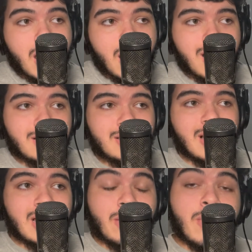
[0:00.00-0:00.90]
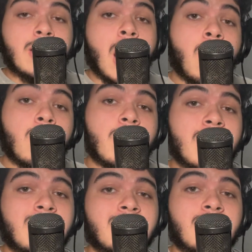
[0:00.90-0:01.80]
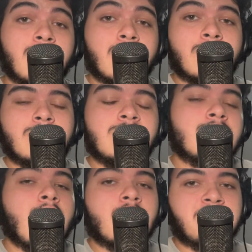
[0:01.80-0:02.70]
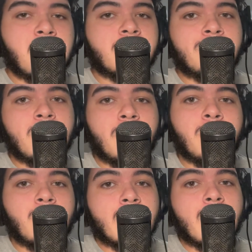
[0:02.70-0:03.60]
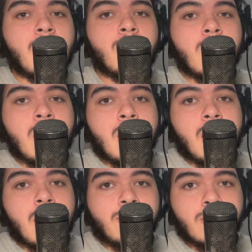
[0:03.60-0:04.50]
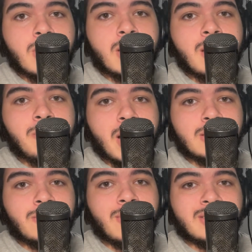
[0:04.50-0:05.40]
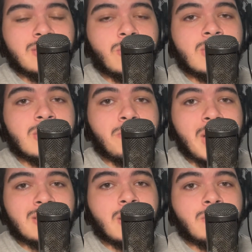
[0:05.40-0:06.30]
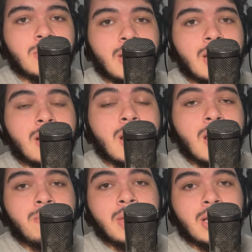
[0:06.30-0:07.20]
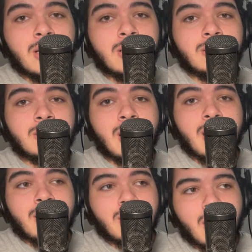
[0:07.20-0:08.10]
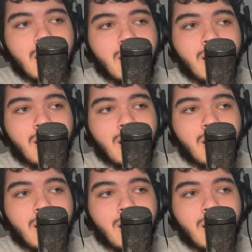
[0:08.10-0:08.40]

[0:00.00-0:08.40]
And like right now is the this is not a sponsored video, but right now, if you want to get Bias FX 2, it's the best time to get it because the